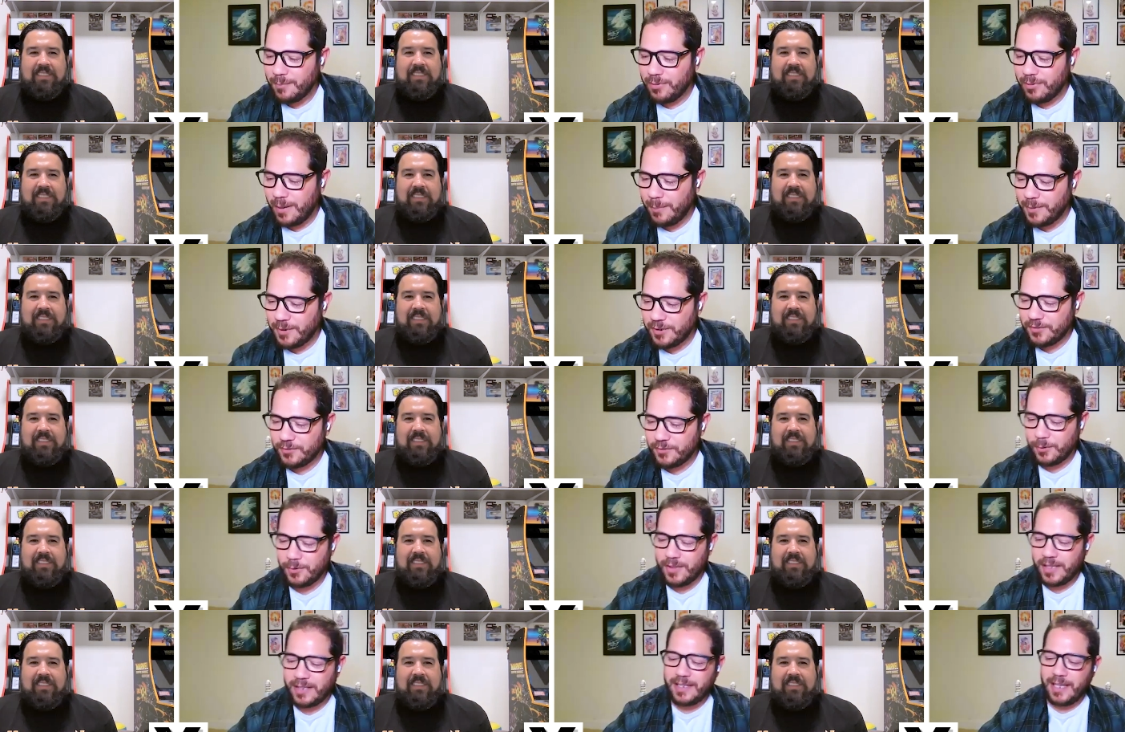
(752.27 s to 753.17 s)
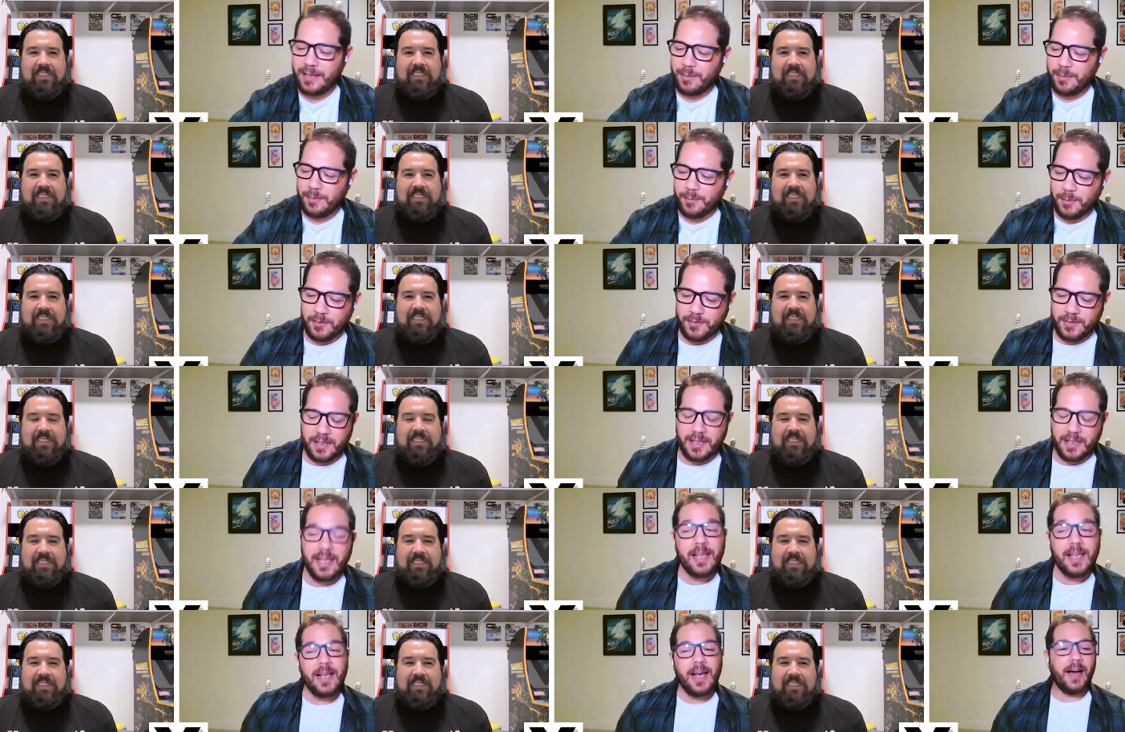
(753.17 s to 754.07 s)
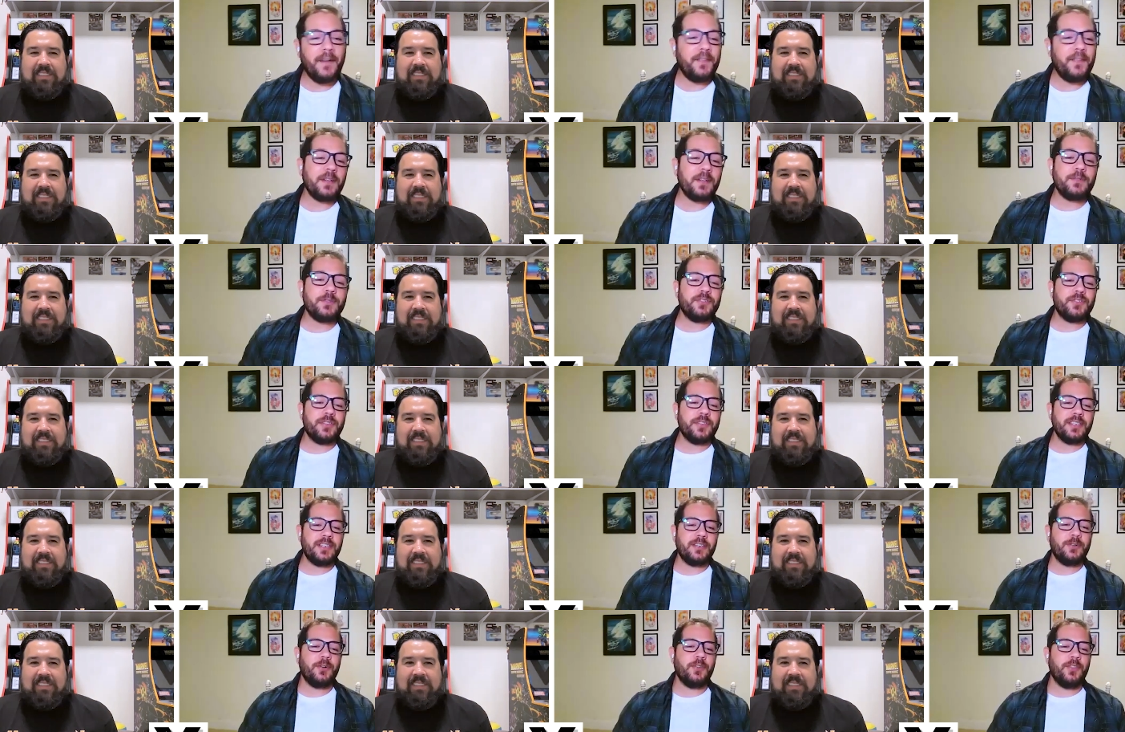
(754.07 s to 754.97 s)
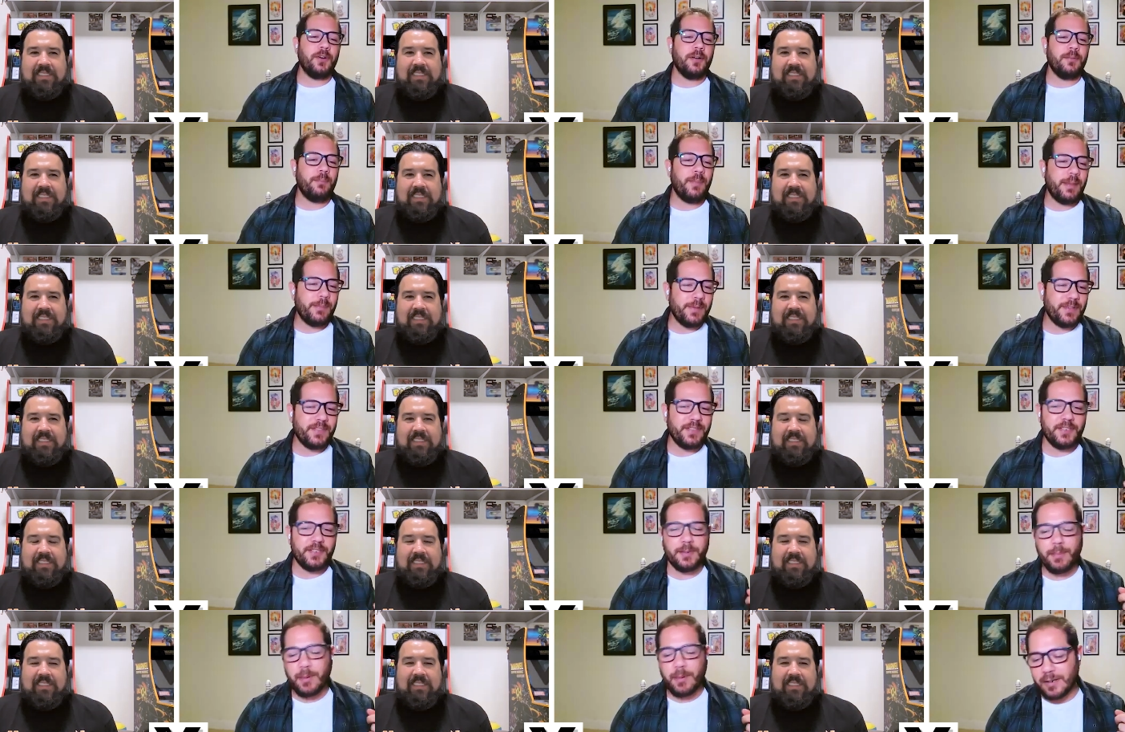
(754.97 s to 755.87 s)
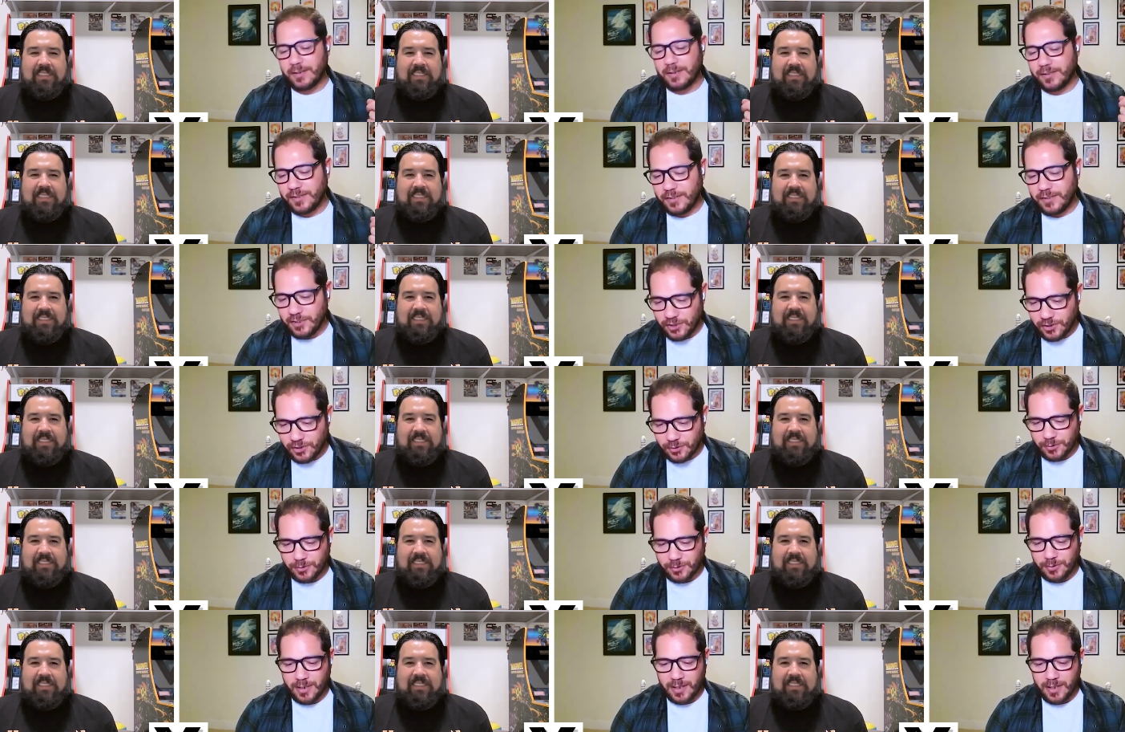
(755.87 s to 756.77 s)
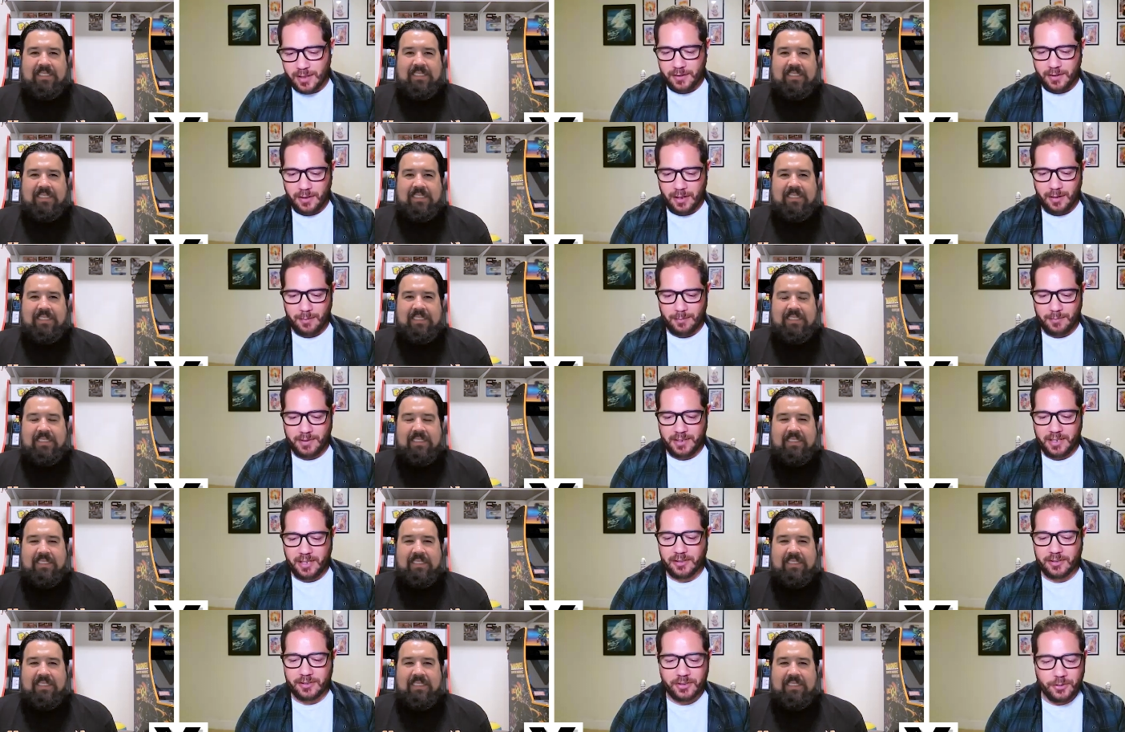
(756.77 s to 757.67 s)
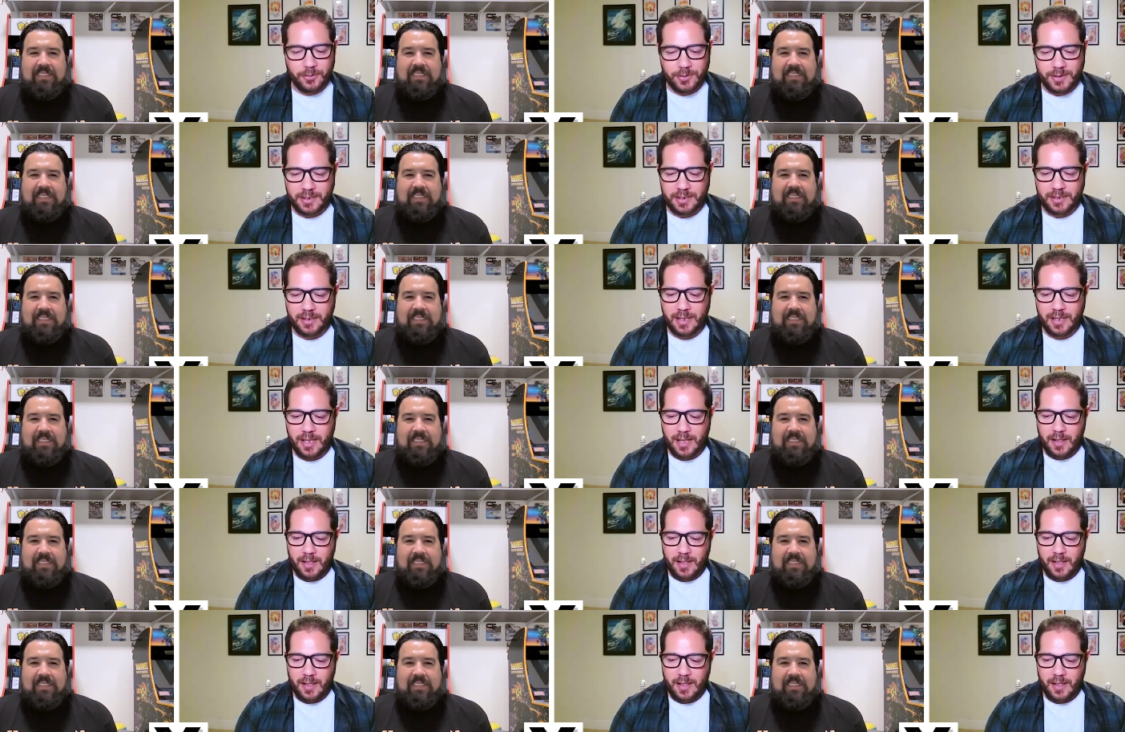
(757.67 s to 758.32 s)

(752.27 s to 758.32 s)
Speaker 1: parameters for that type of movie. I thought it was really cool though in Babysitter Part 2, um Killer Queen,